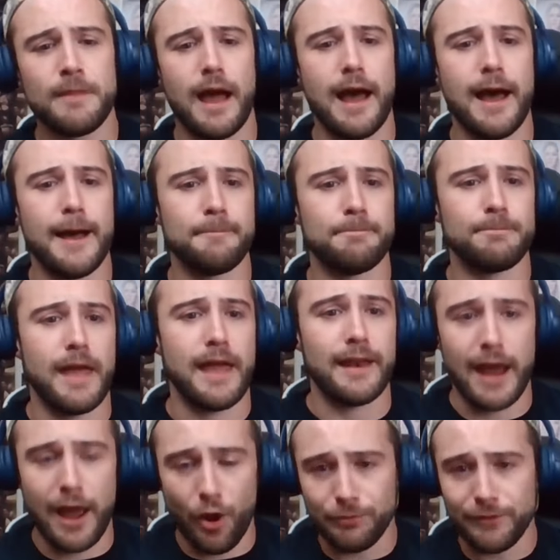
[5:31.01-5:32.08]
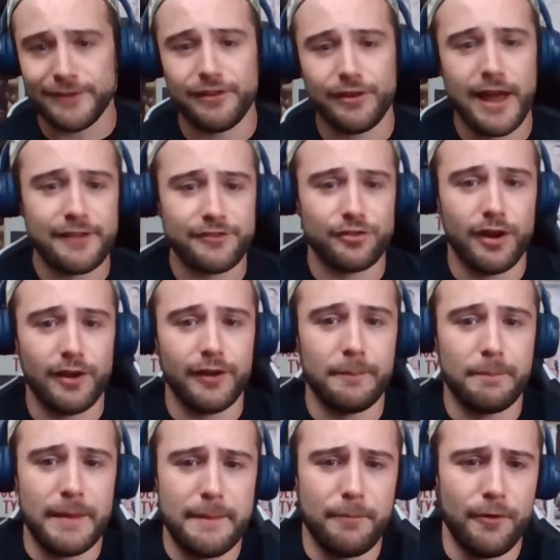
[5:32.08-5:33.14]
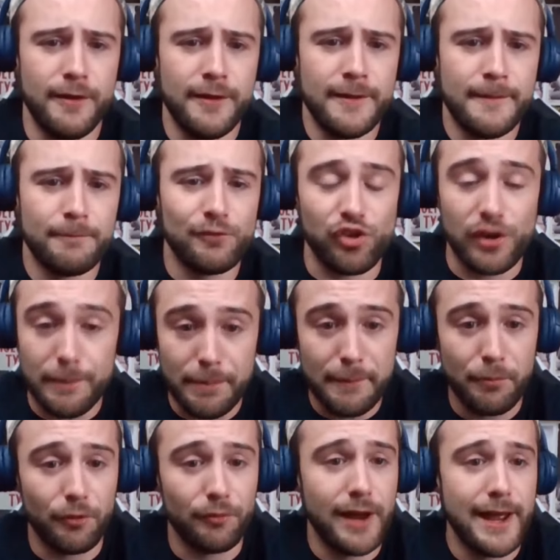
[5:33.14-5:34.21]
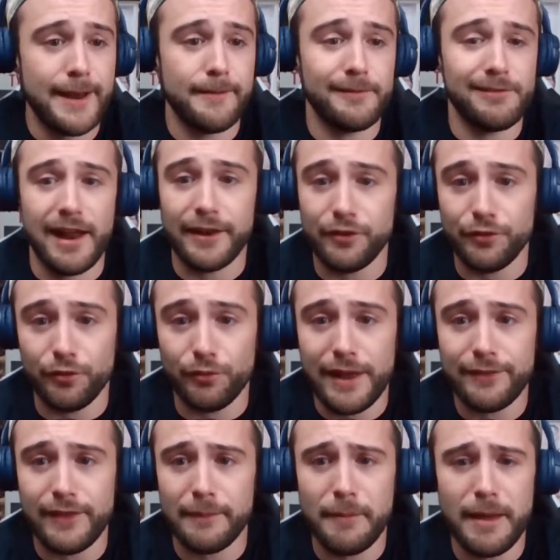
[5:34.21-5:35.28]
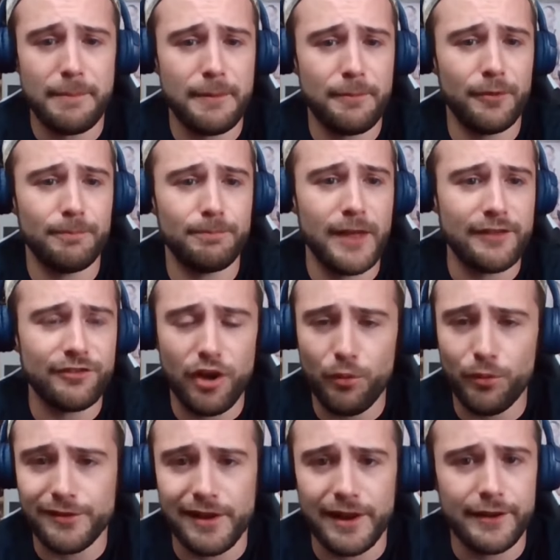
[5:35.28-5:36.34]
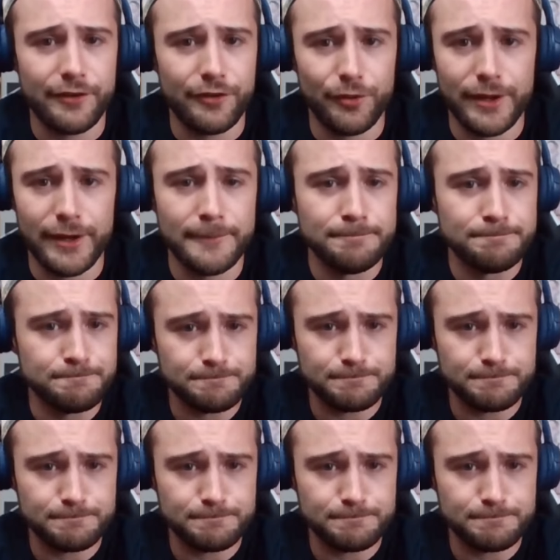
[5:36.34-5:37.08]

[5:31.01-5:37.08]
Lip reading: And I hope that you guys are all good people, treat people right, try and do the right thing by people. That's all we're trying to do here.